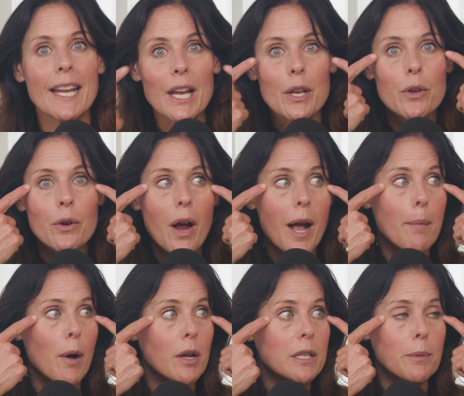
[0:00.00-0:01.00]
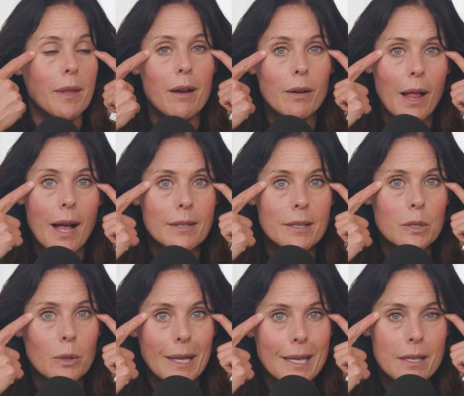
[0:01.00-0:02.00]
in your eyeballs without glasses
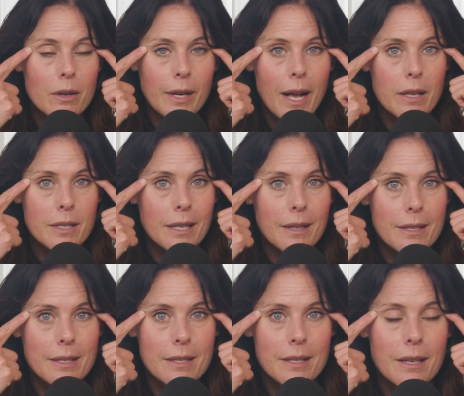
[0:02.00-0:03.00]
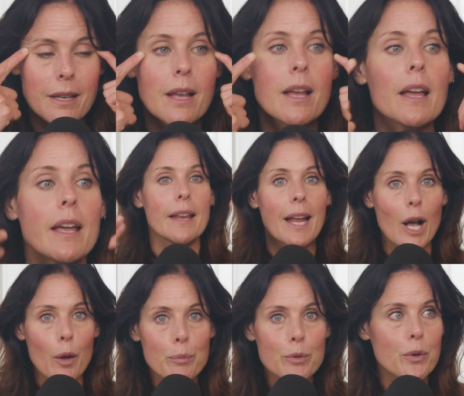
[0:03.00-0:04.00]
or contact lenses in, it
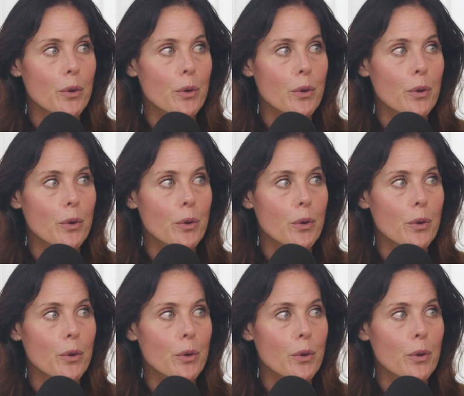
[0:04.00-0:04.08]
helps